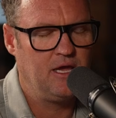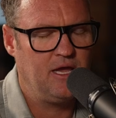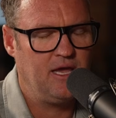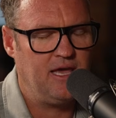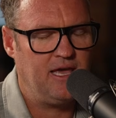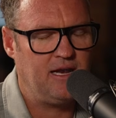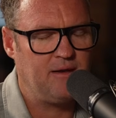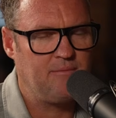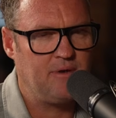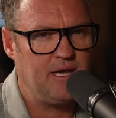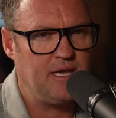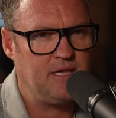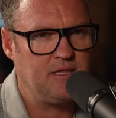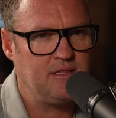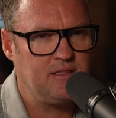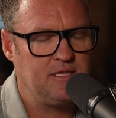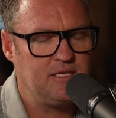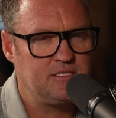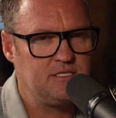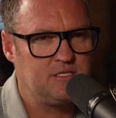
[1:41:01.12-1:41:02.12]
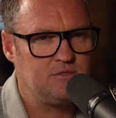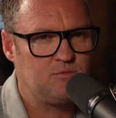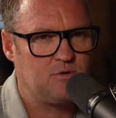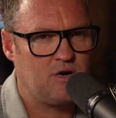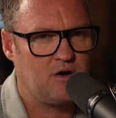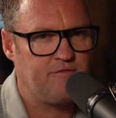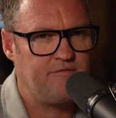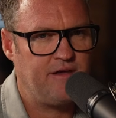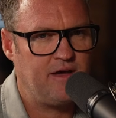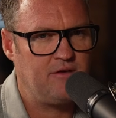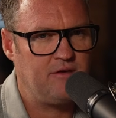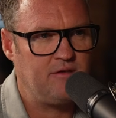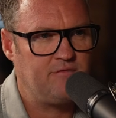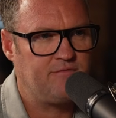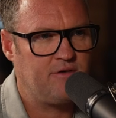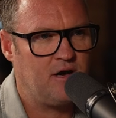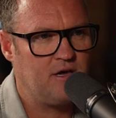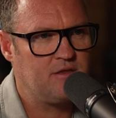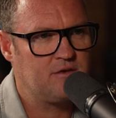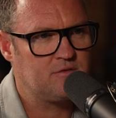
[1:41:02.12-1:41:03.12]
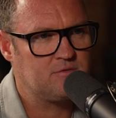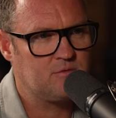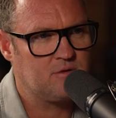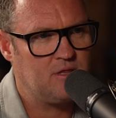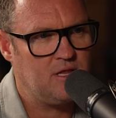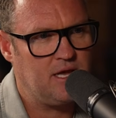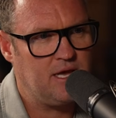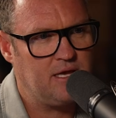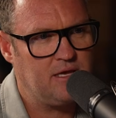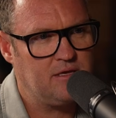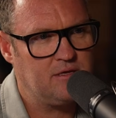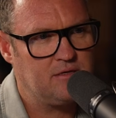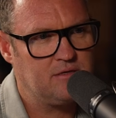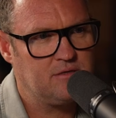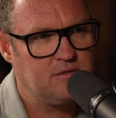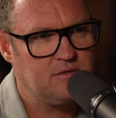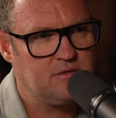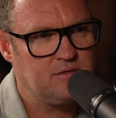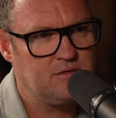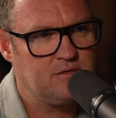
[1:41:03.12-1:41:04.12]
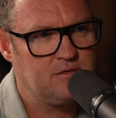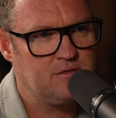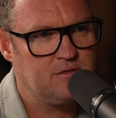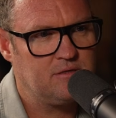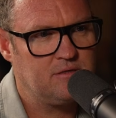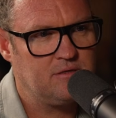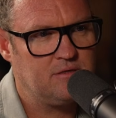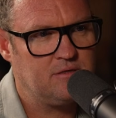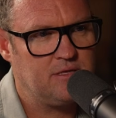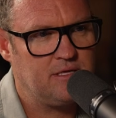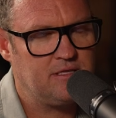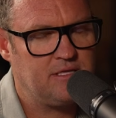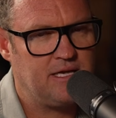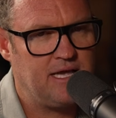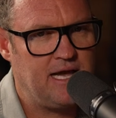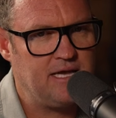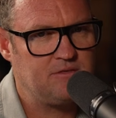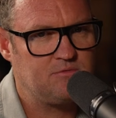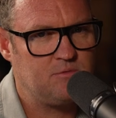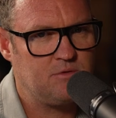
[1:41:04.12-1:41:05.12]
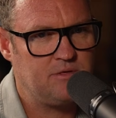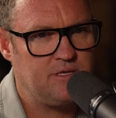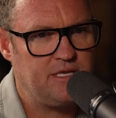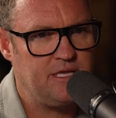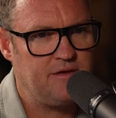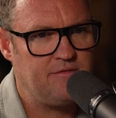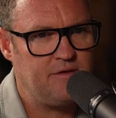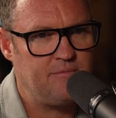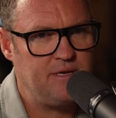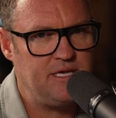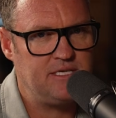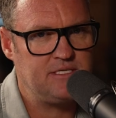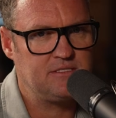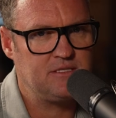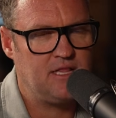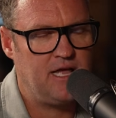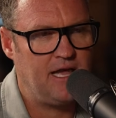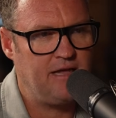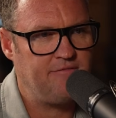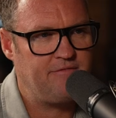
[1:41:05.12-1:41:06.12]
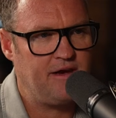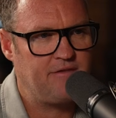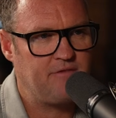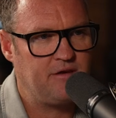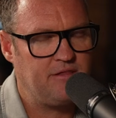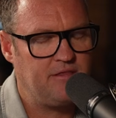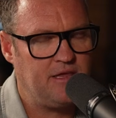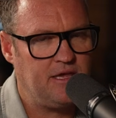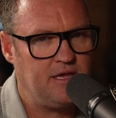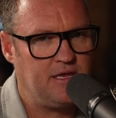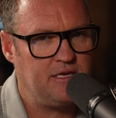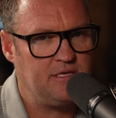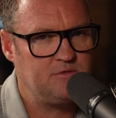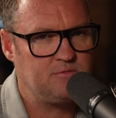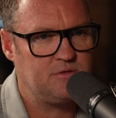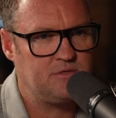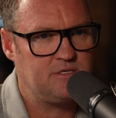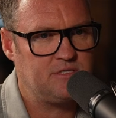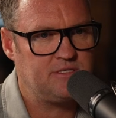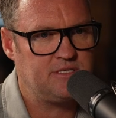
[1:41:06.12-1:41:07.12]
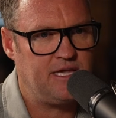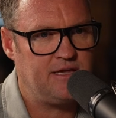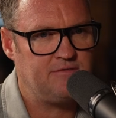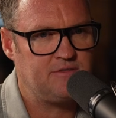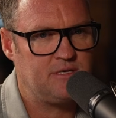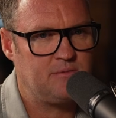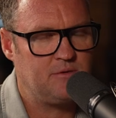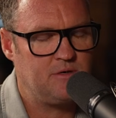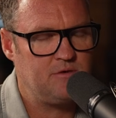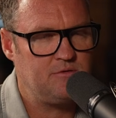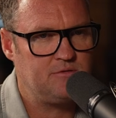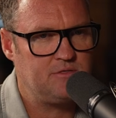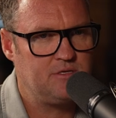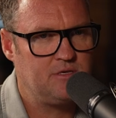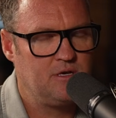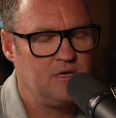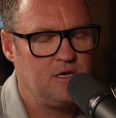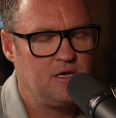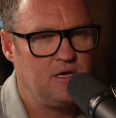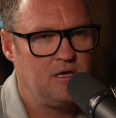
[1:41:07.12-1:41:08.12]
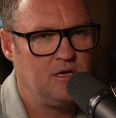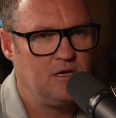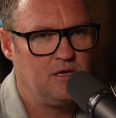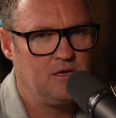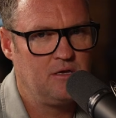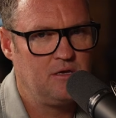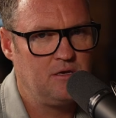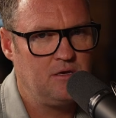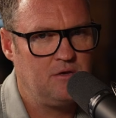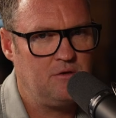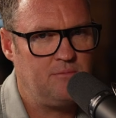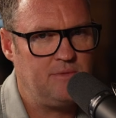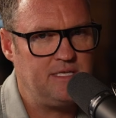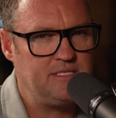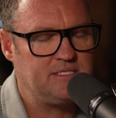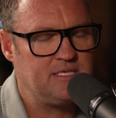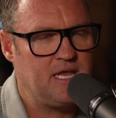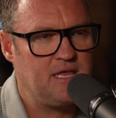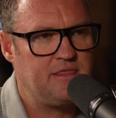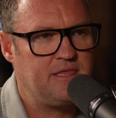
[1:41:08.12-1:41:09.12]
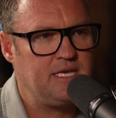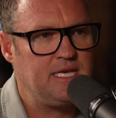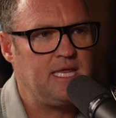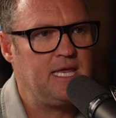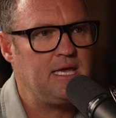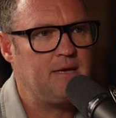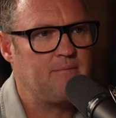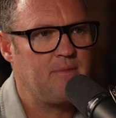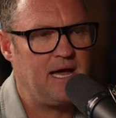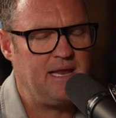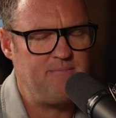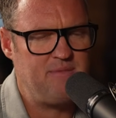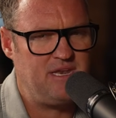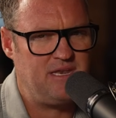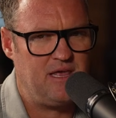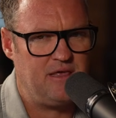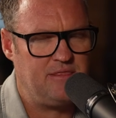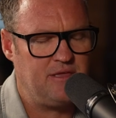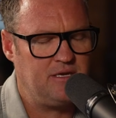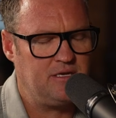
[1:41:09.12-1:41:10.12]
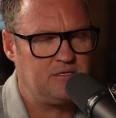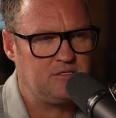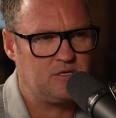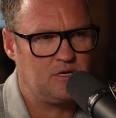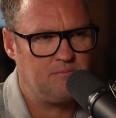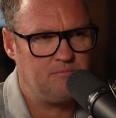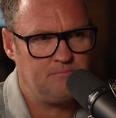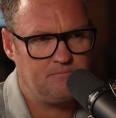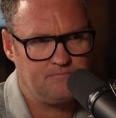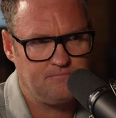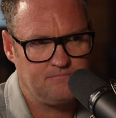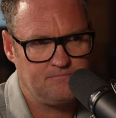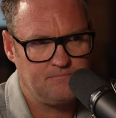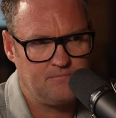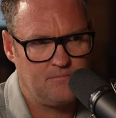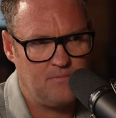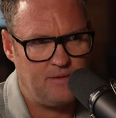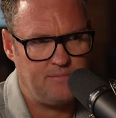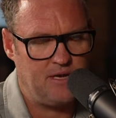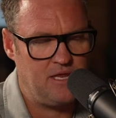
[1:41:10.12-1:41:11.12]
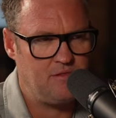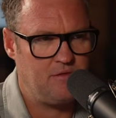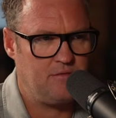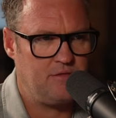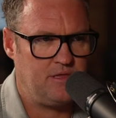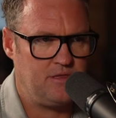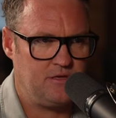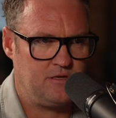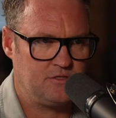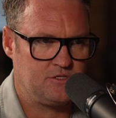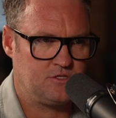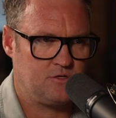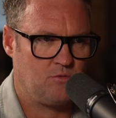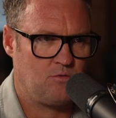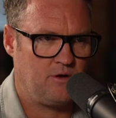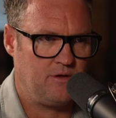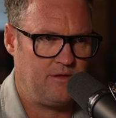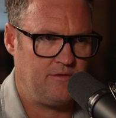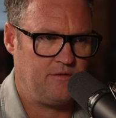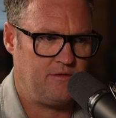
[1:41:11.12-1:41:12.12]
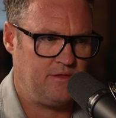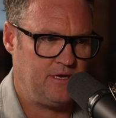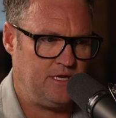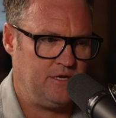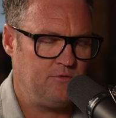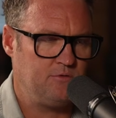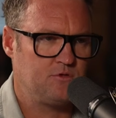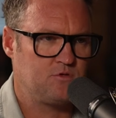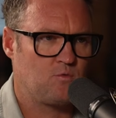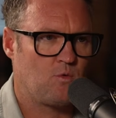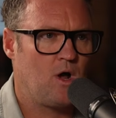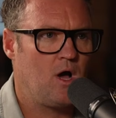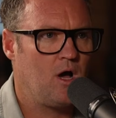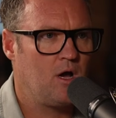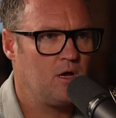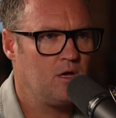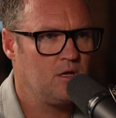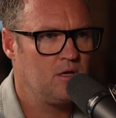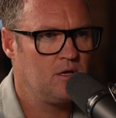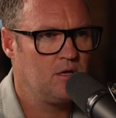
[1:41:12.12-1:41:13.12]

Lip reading: And I'm like, this is what our founding fathers were like. Like the guy is willing to give up his life, everything, and he's willing to save someone who means nothing to him. I meant nothing to Trump. I mean, other than the story, other than he was wrong.